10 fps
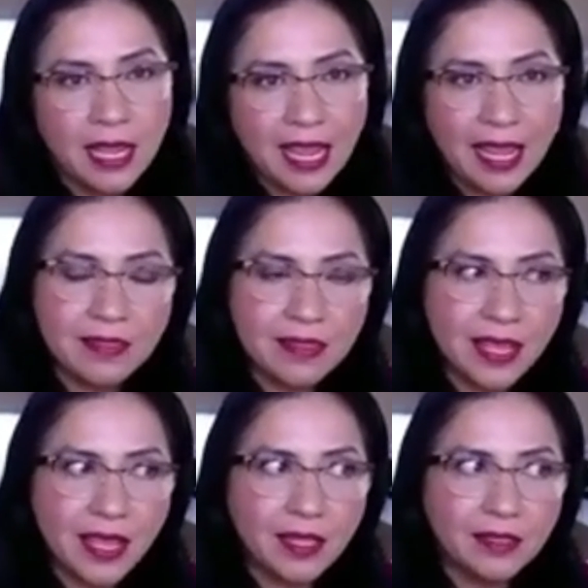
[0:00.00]
And
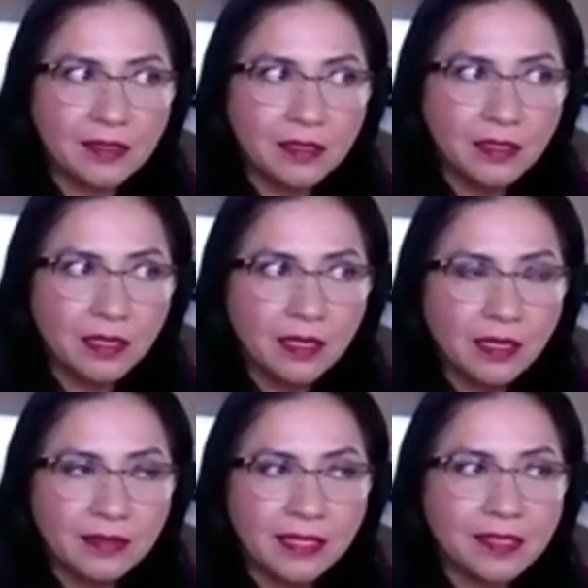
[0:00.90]
then
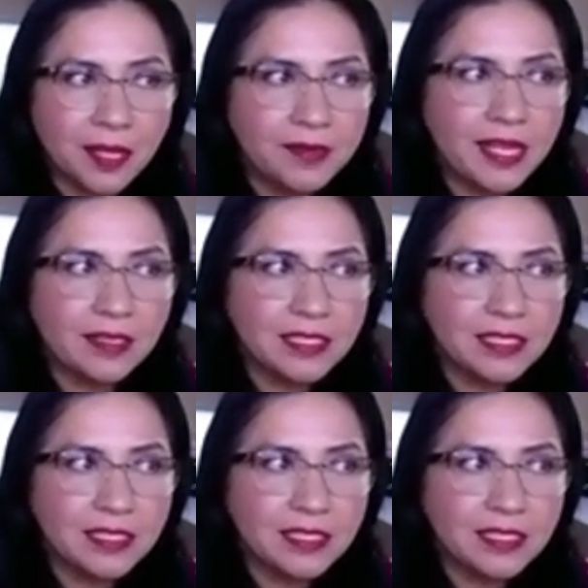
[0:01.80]
the technical